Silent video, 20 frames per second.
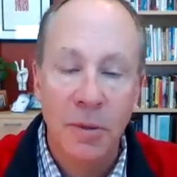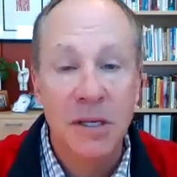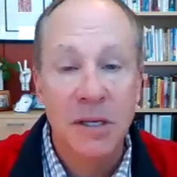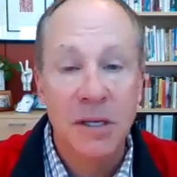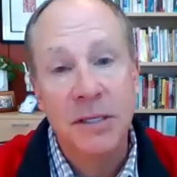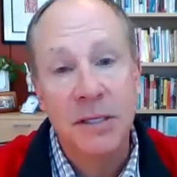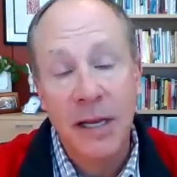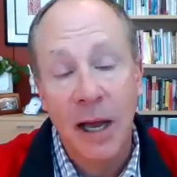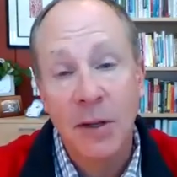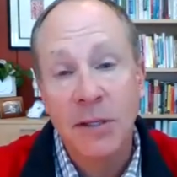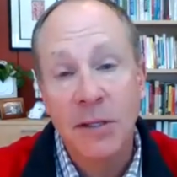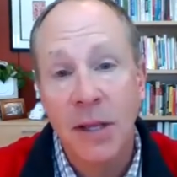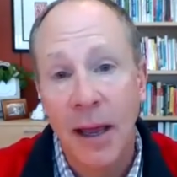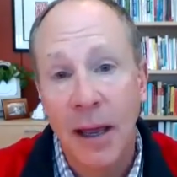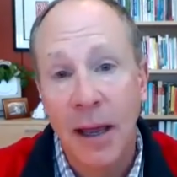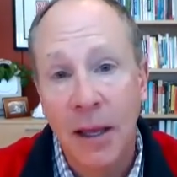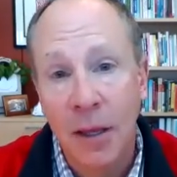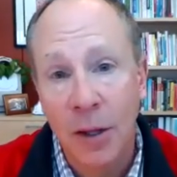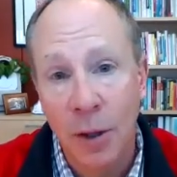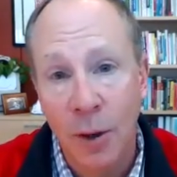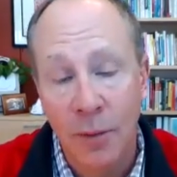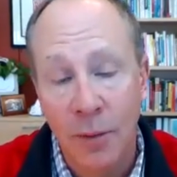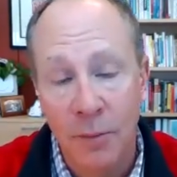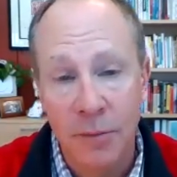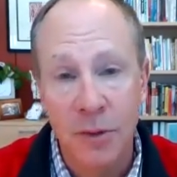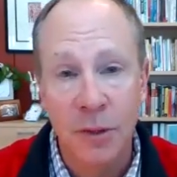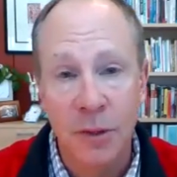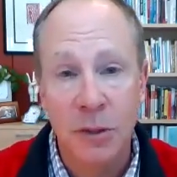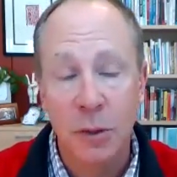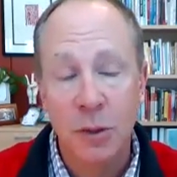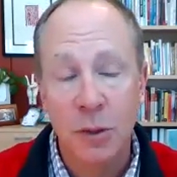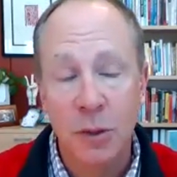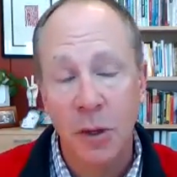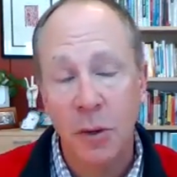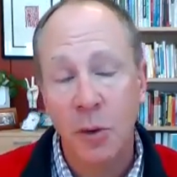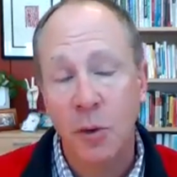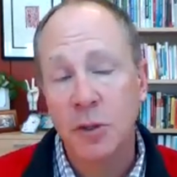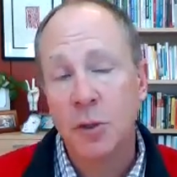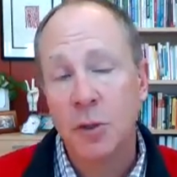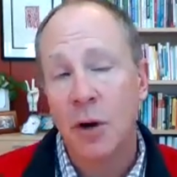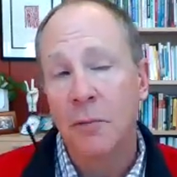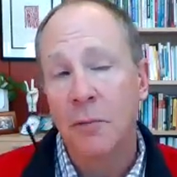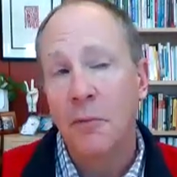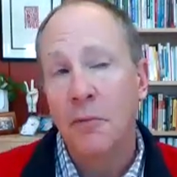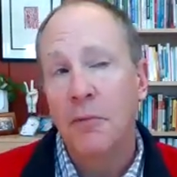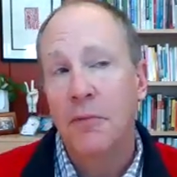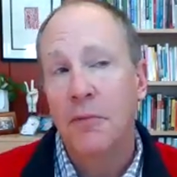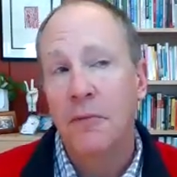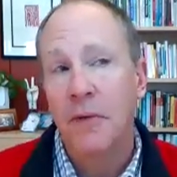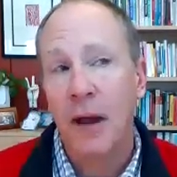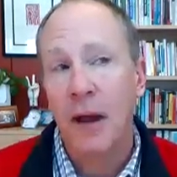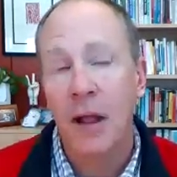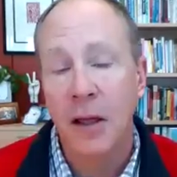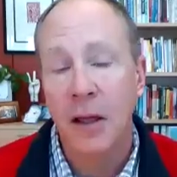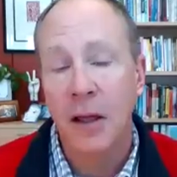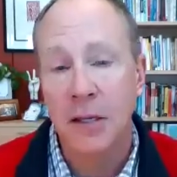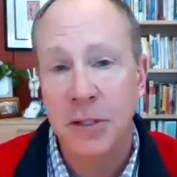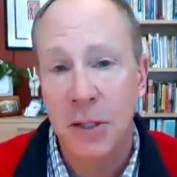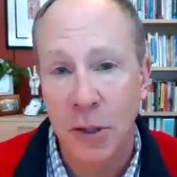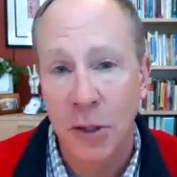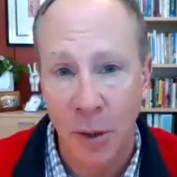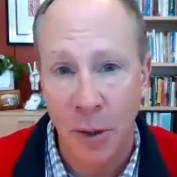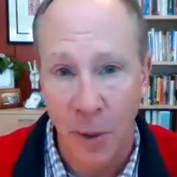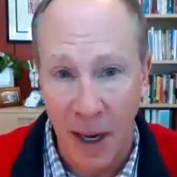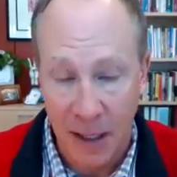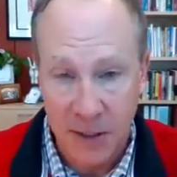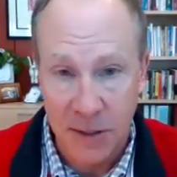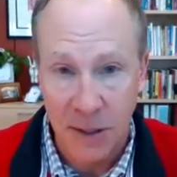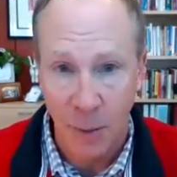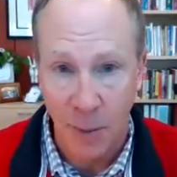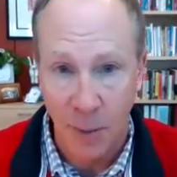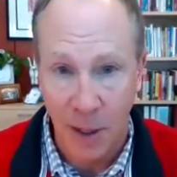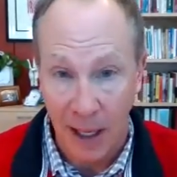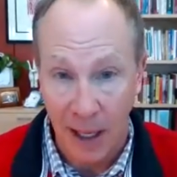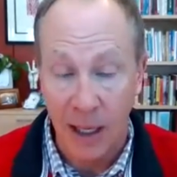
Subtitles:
Because it sounds like you sort of fell into UX in a way,